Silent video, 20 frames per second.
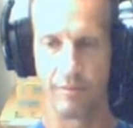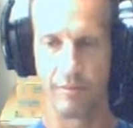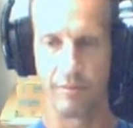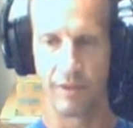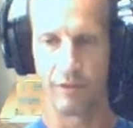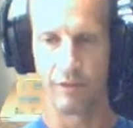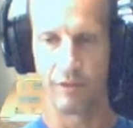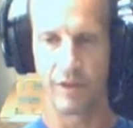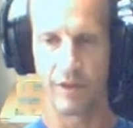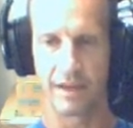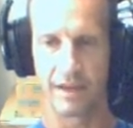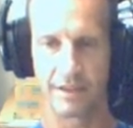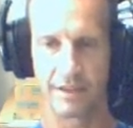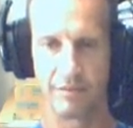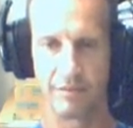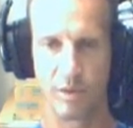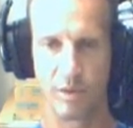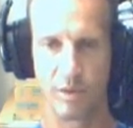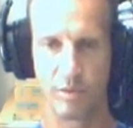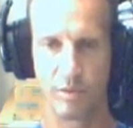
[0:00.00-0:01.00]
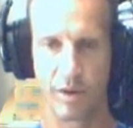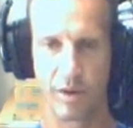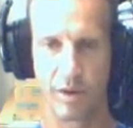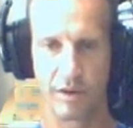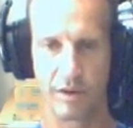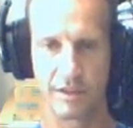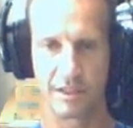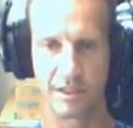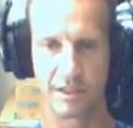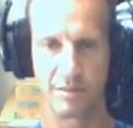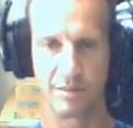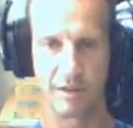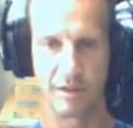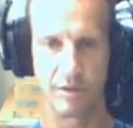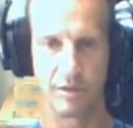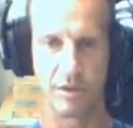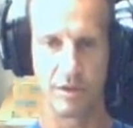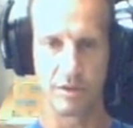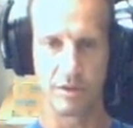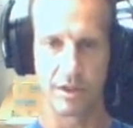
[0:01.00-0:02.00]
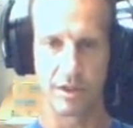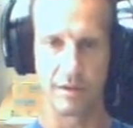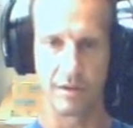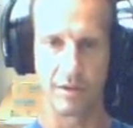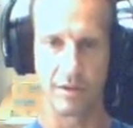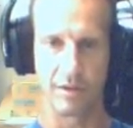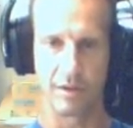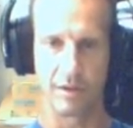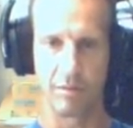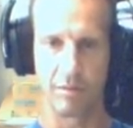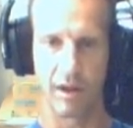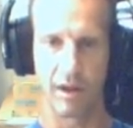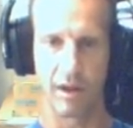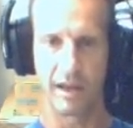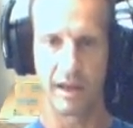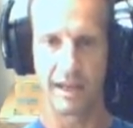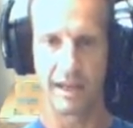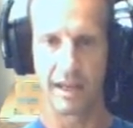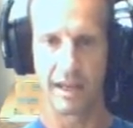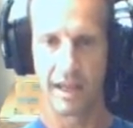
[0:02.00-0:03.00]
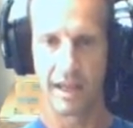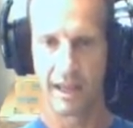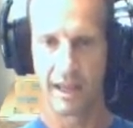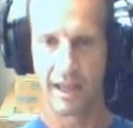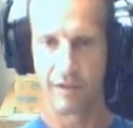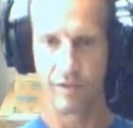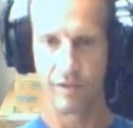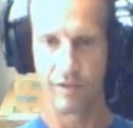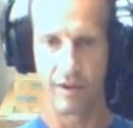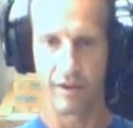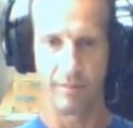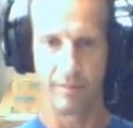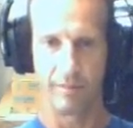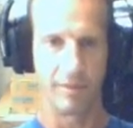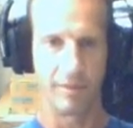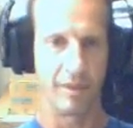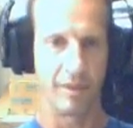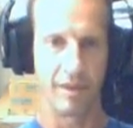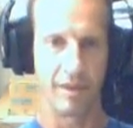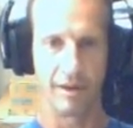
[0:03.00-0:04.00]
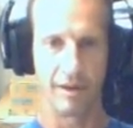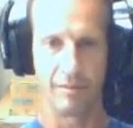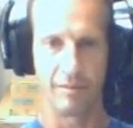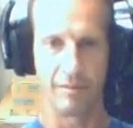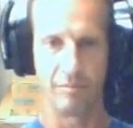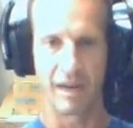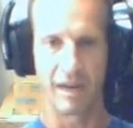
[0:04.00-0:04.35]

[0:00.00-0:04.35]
fitness of both parties has been reduced. They're bloody from the bite